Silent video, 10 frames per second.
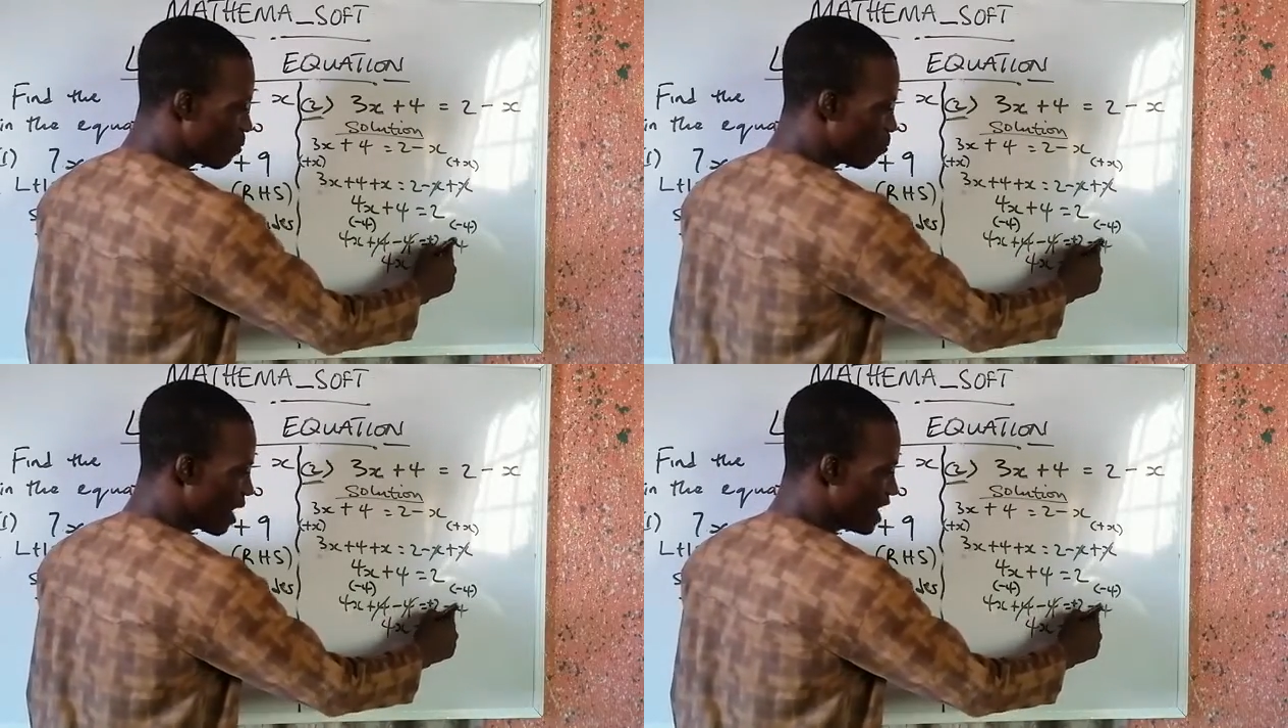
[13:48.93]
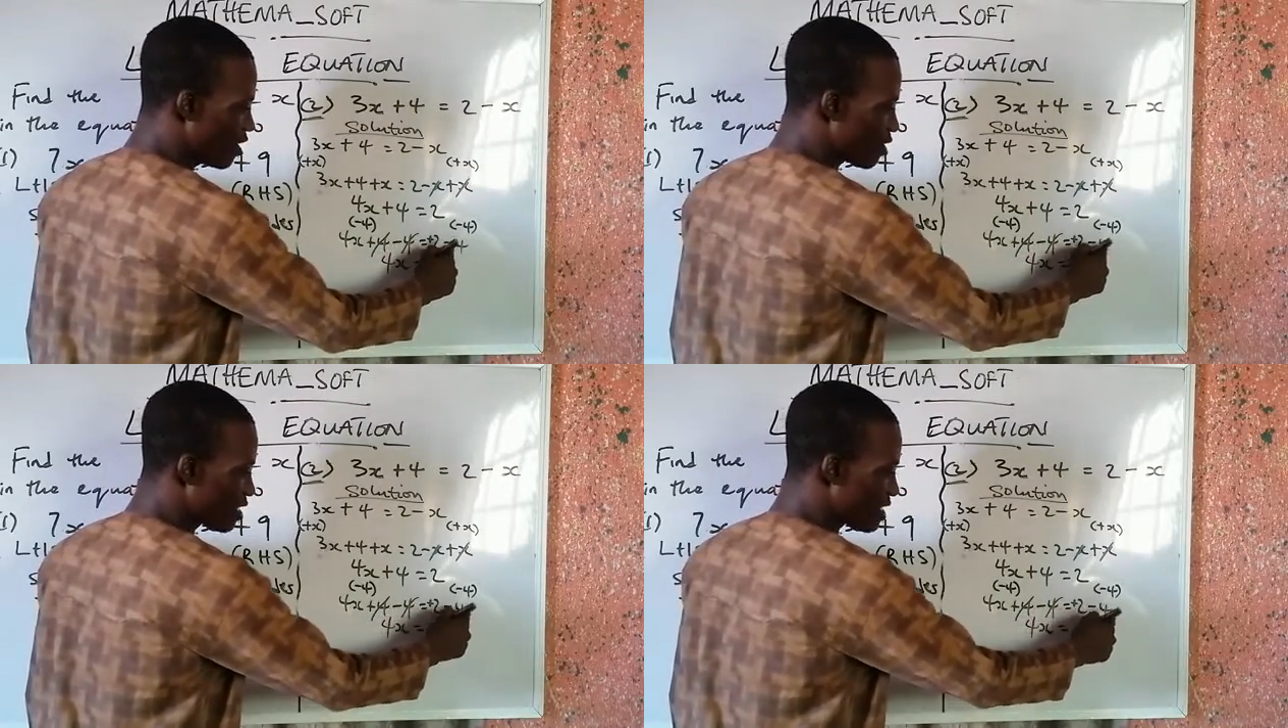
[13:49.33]

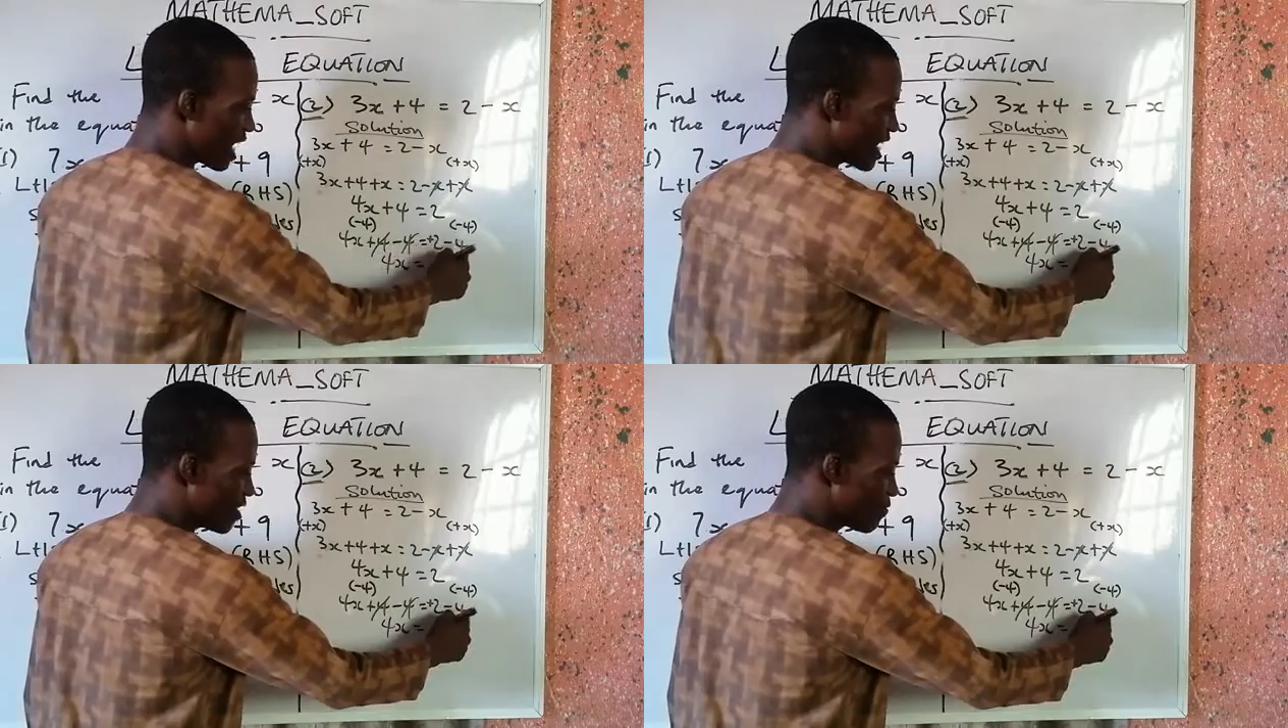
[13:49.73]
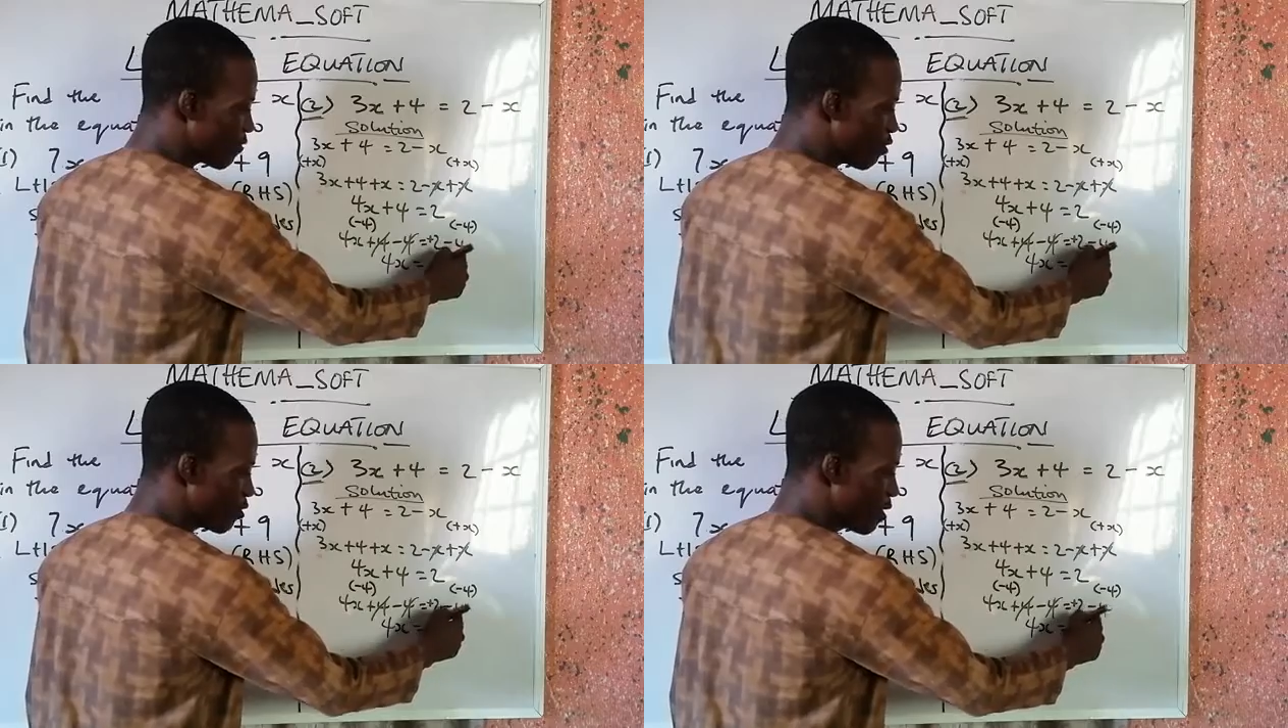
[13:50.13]
minus is carrying
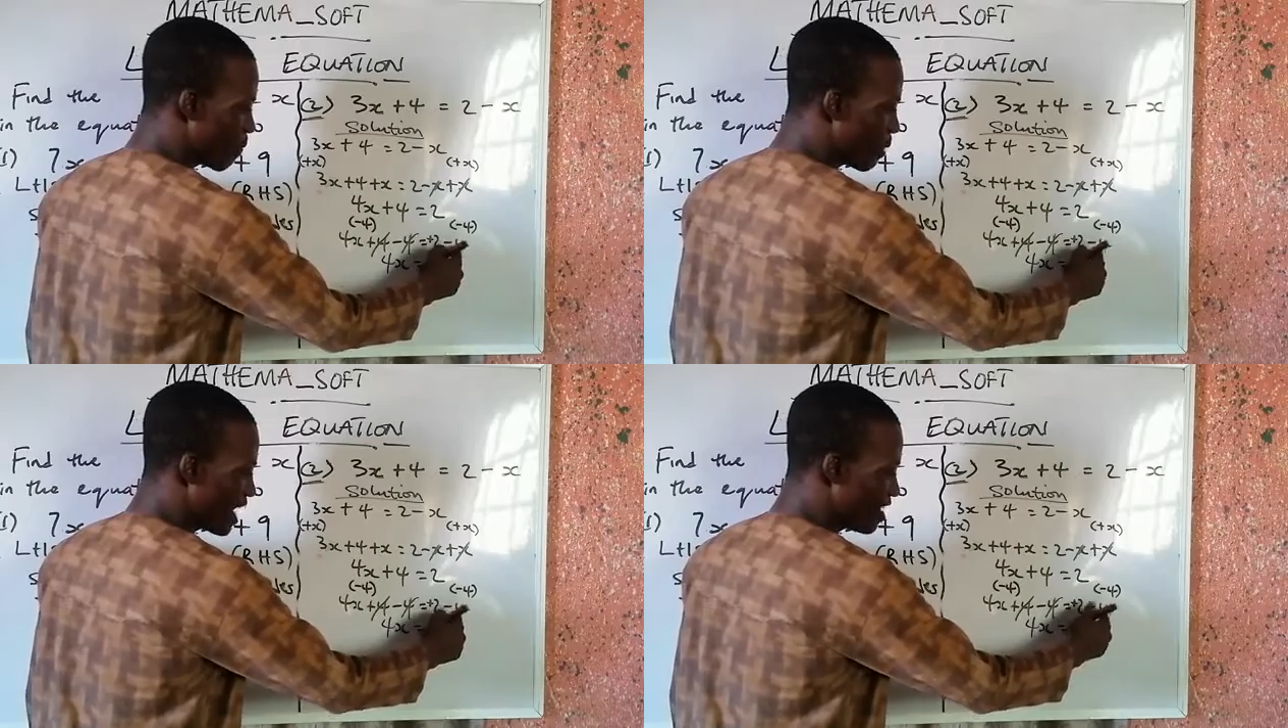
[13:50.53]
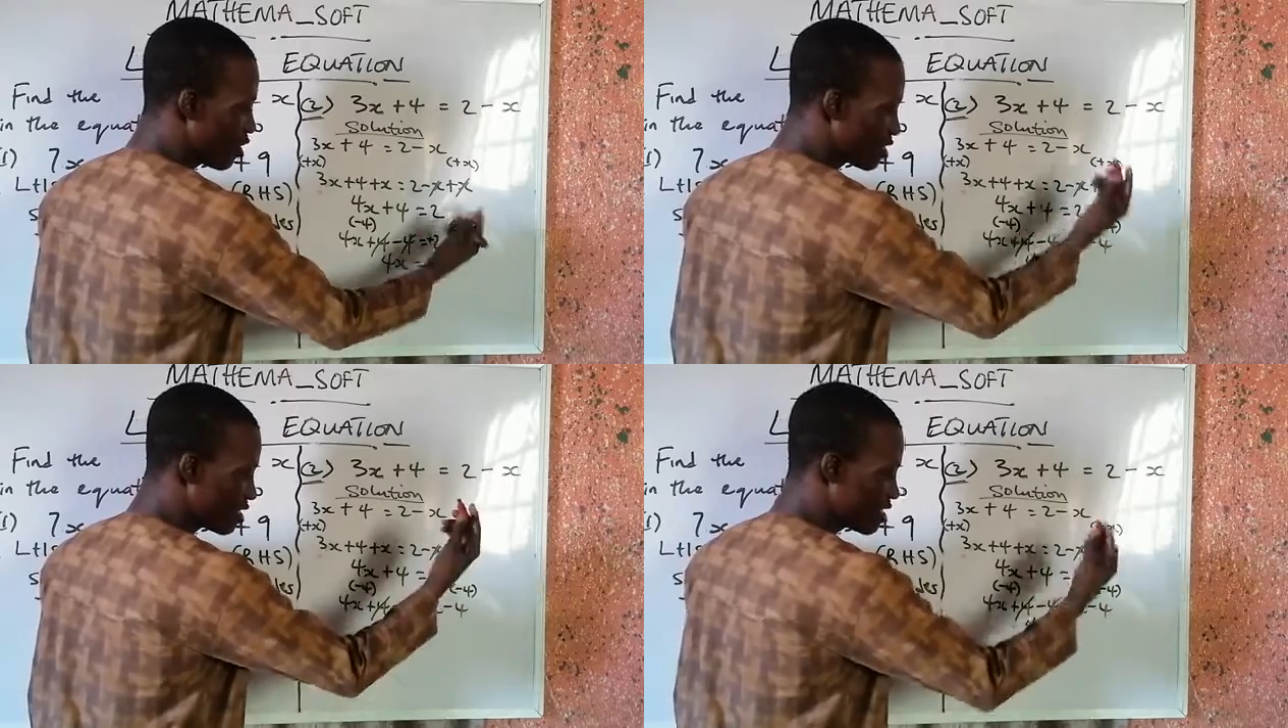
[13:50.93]
4.
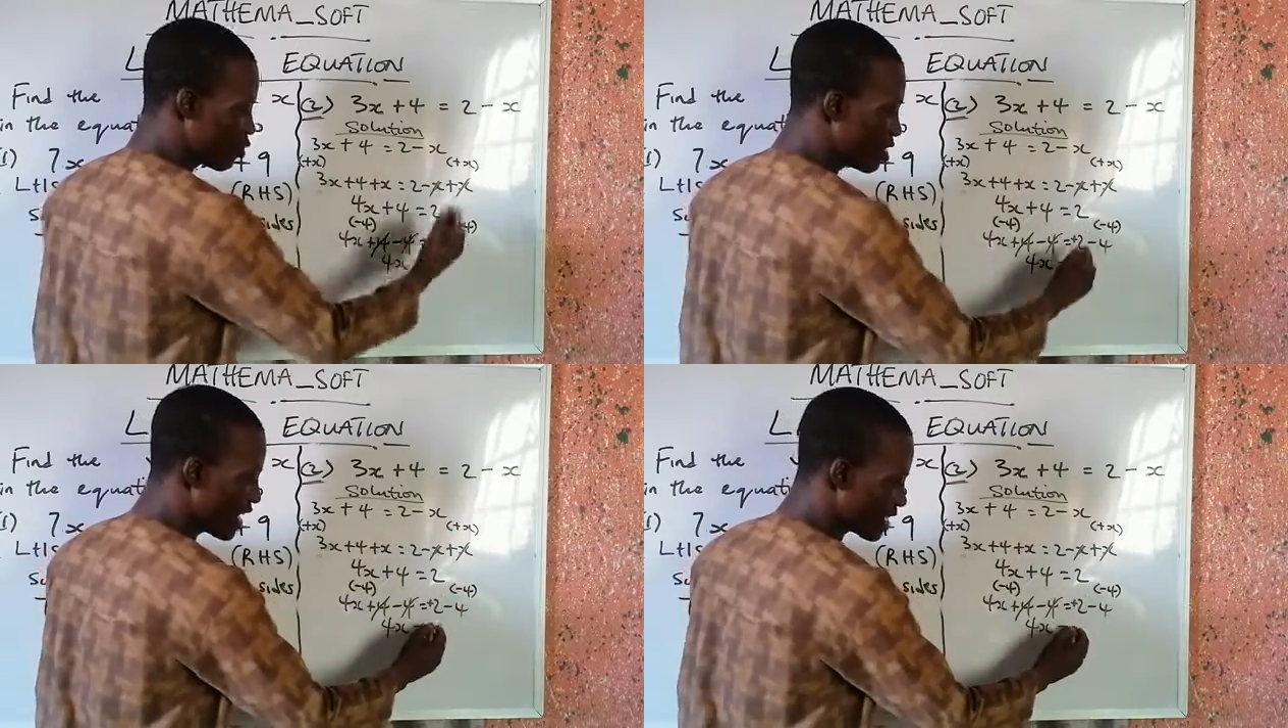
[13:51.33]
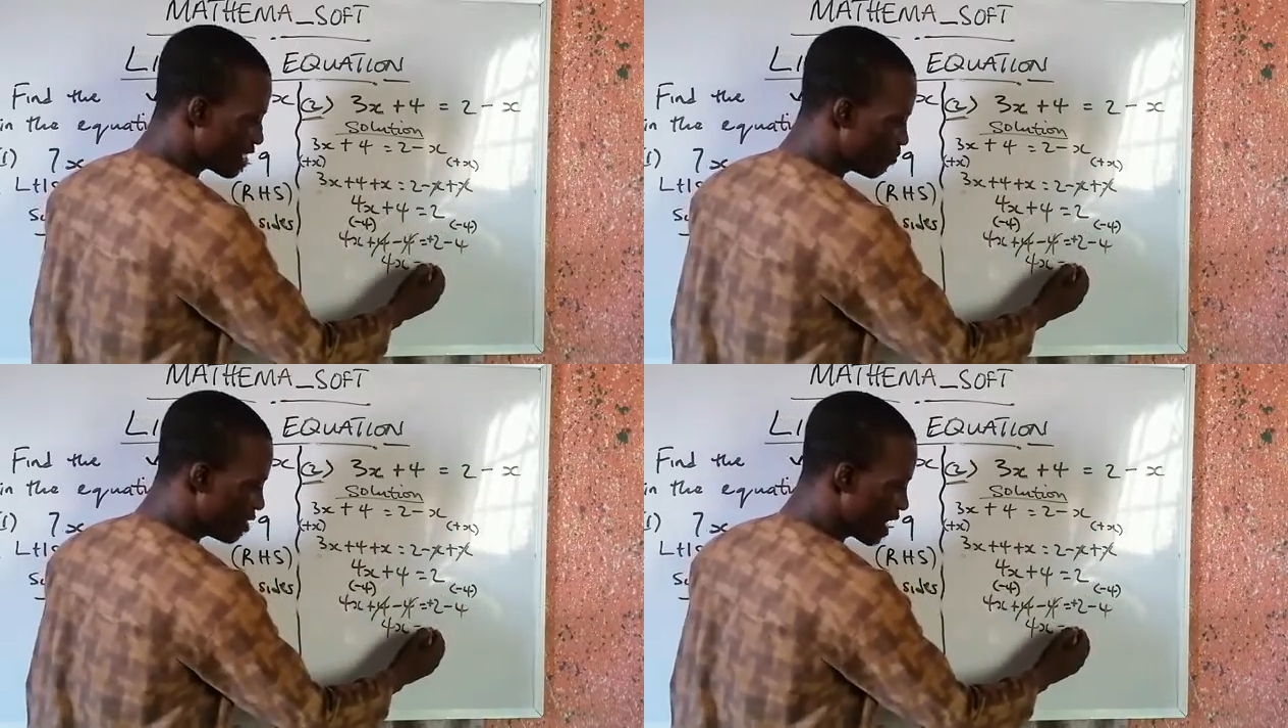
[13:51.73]
Minus is the one that
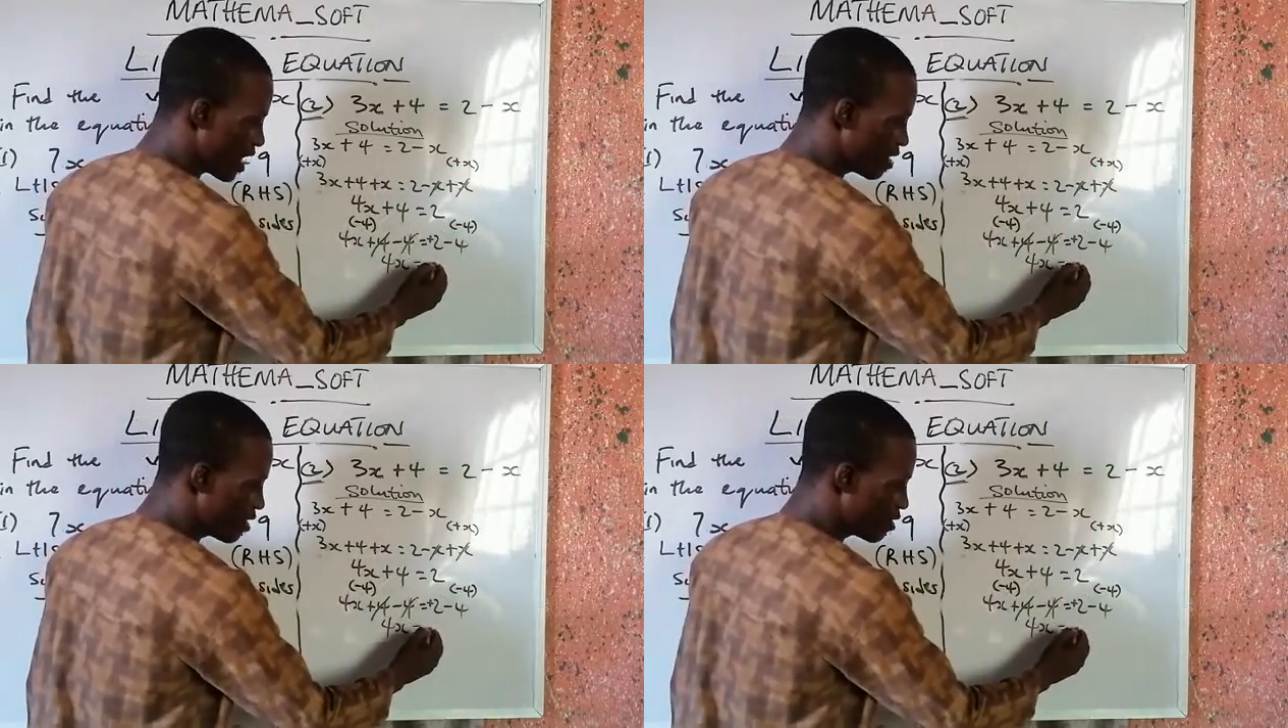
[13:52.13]
is bigger.